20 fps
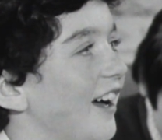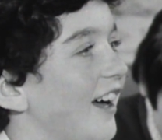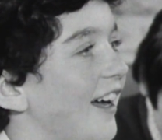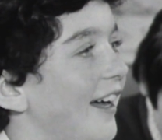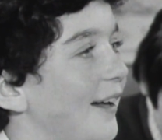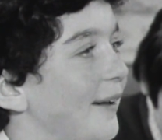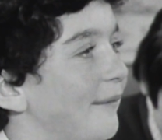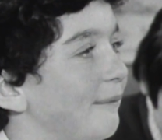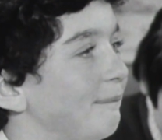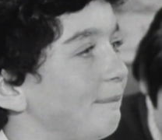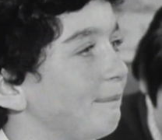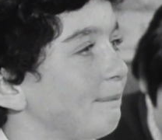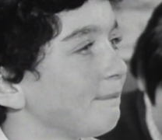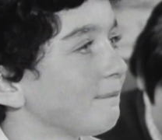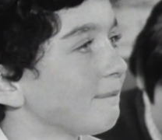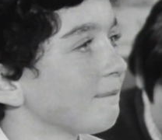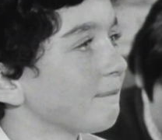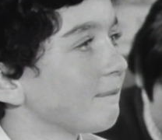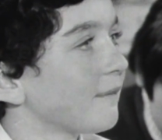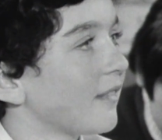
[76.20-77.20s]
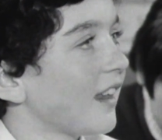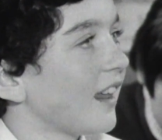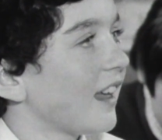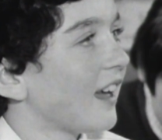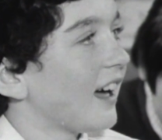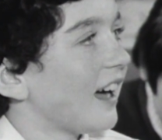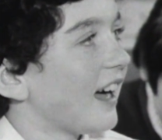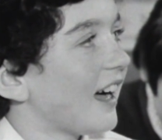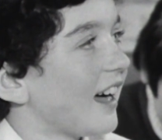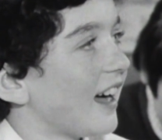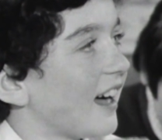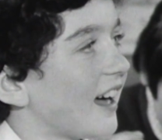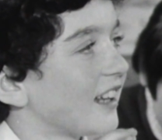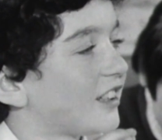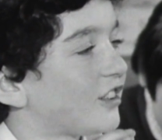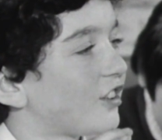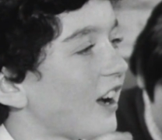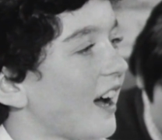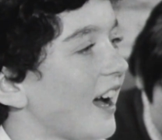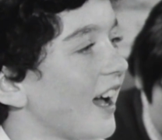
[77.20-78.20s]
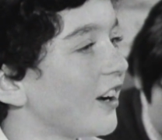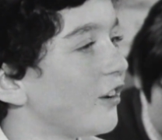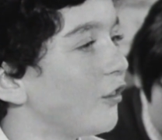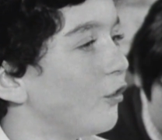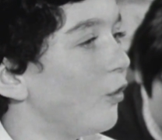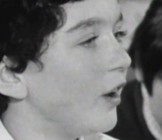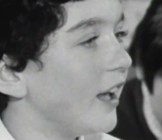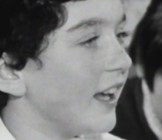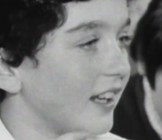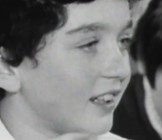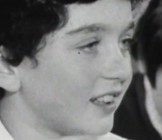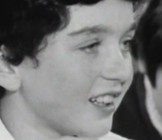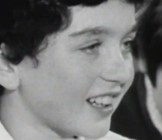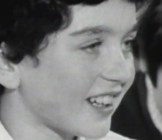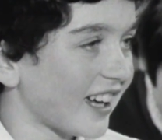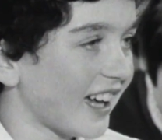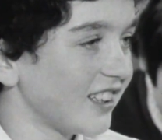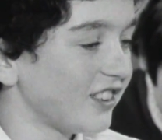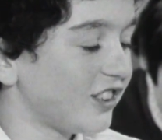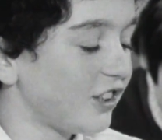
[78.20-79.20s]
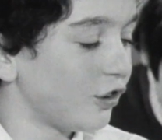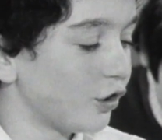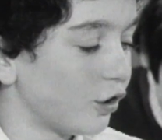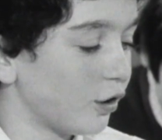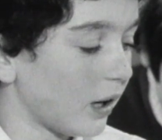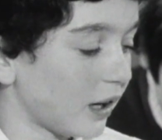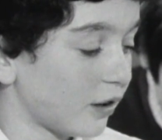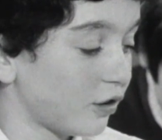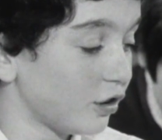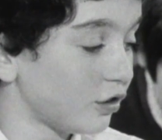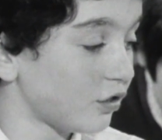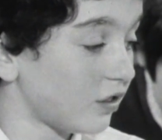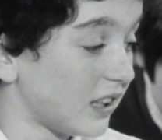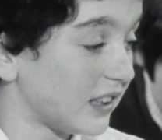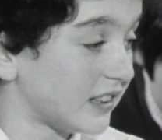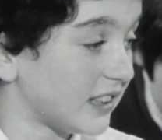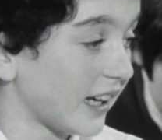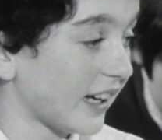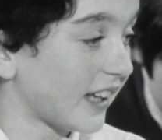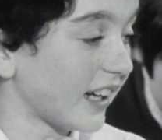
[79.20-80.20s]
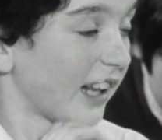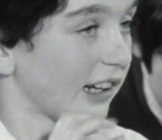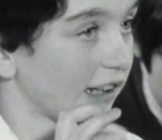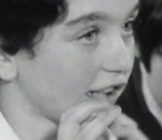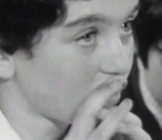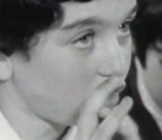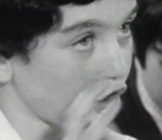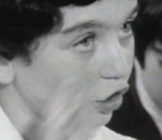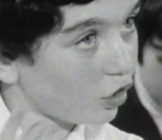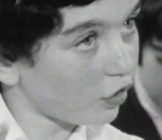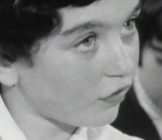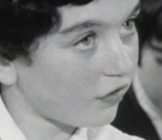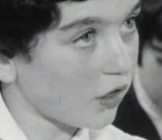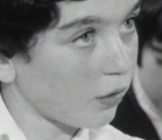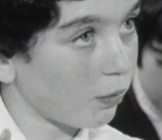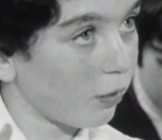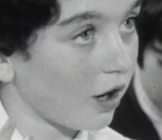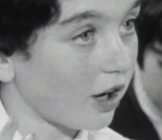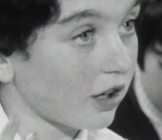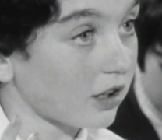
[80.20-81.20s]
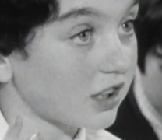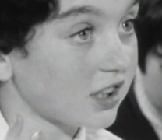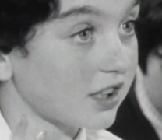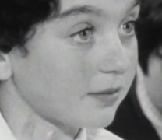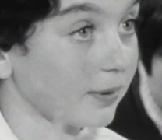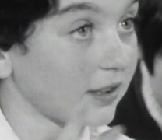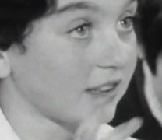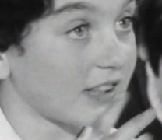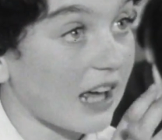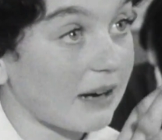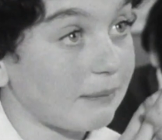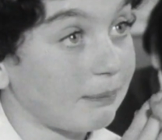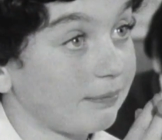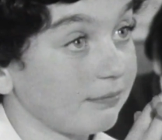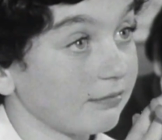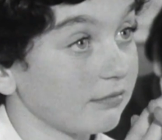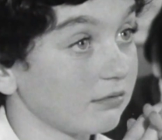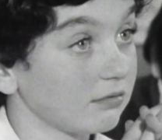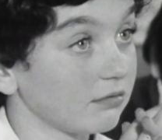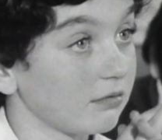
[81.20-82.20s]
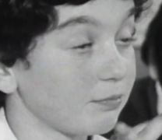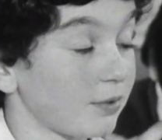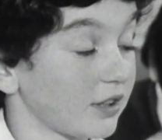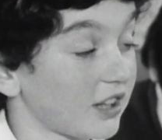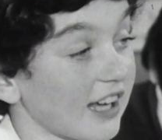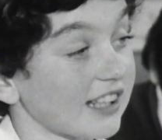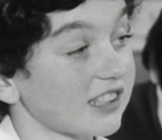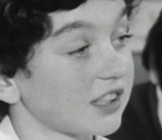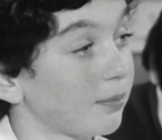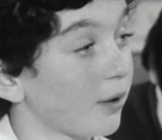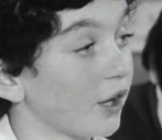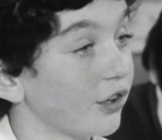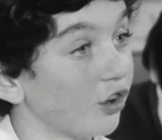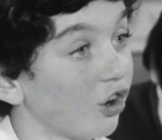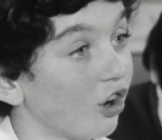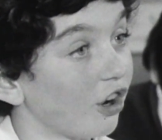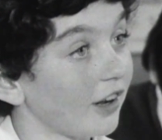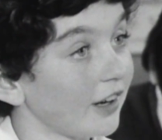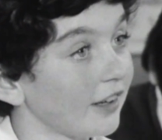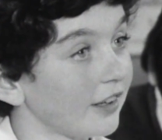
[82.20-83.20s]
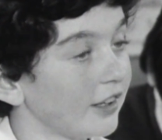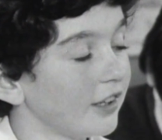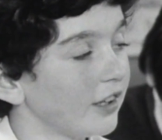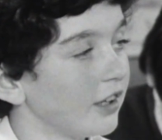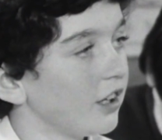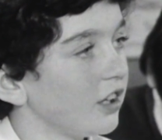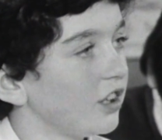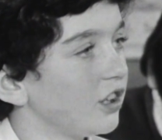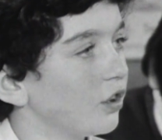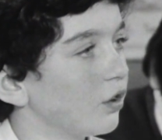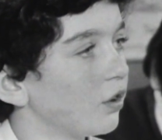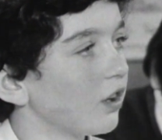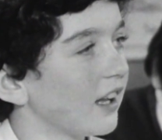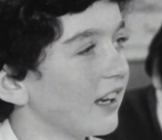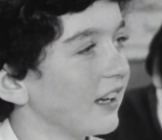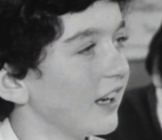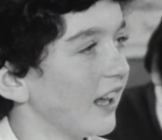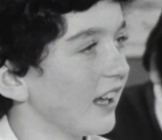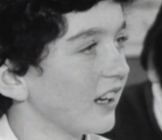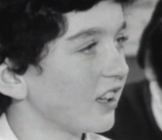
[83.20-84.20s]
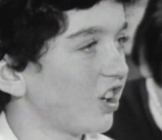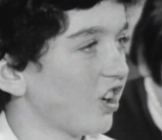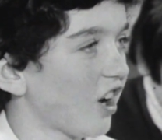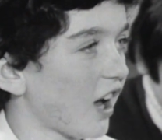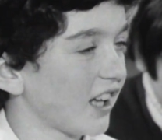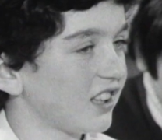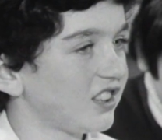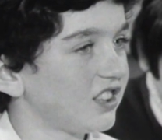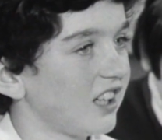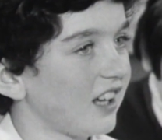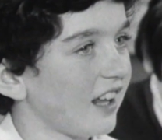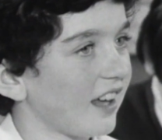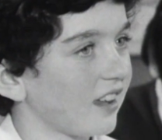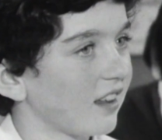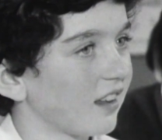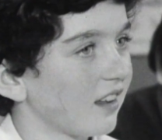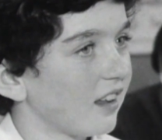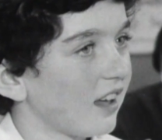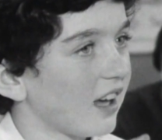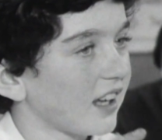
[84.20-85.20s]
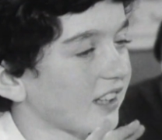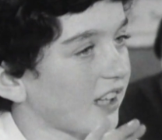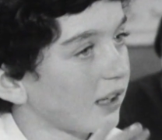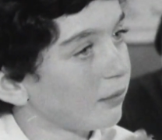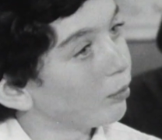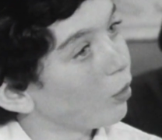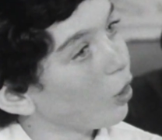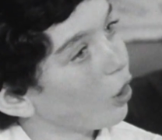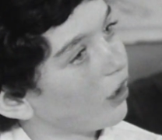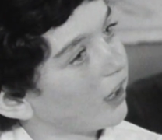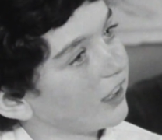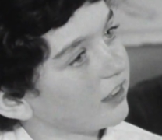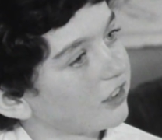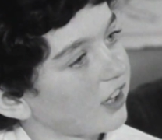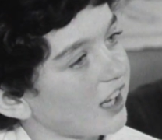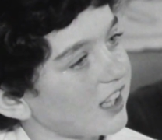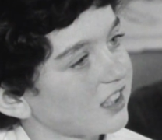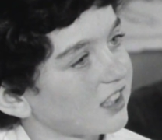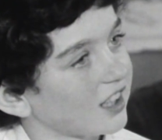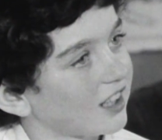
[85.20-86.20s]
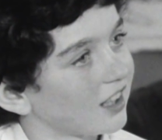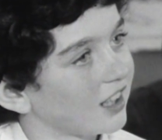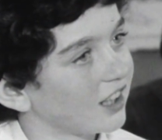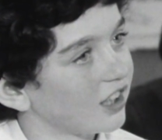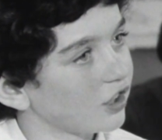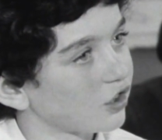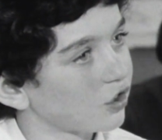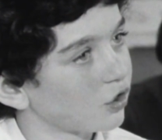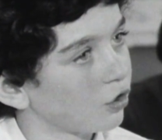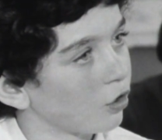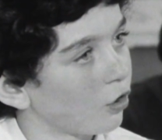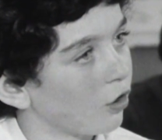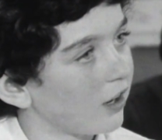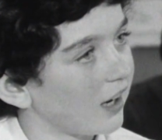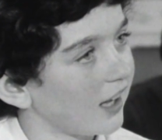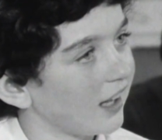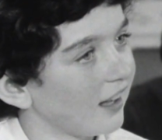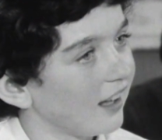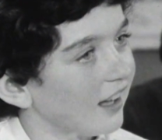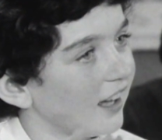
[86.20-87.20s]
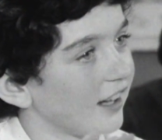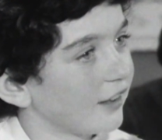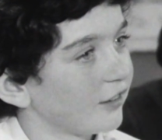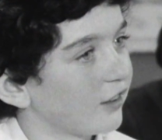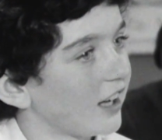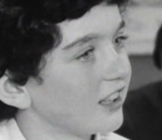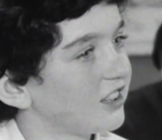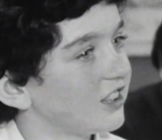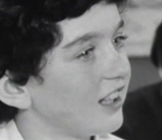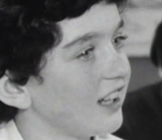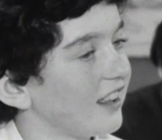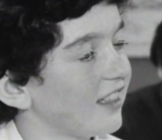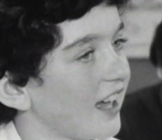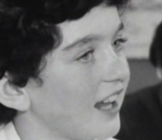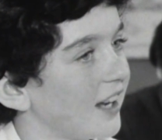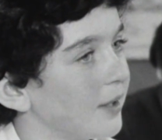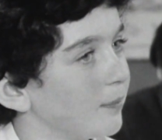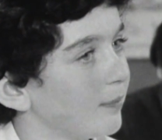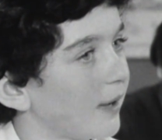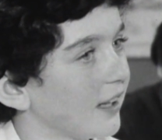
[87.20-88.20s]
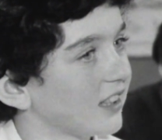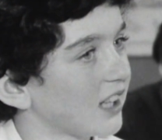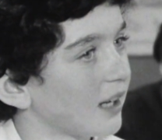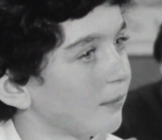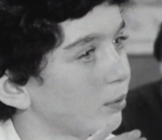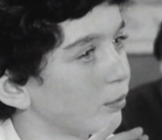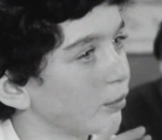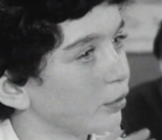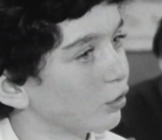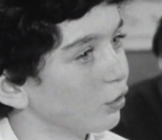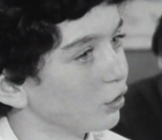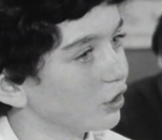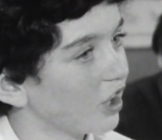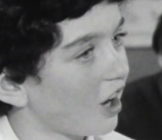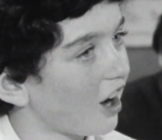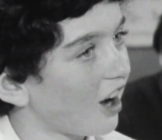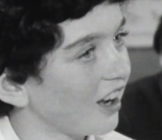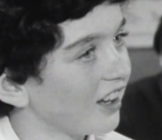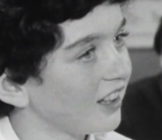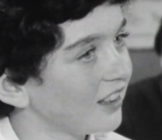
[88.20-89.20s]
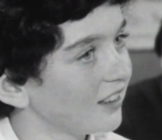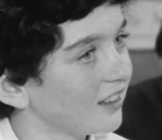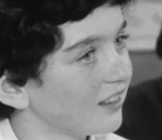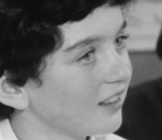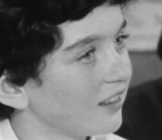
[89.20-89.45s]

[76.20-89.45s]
I try and read. I can't, you know, I couldn't really take it in. I'd look over the words, but that's about all, you know, and then gradually I'd get more interested in the story, and gradually then my temper would go down,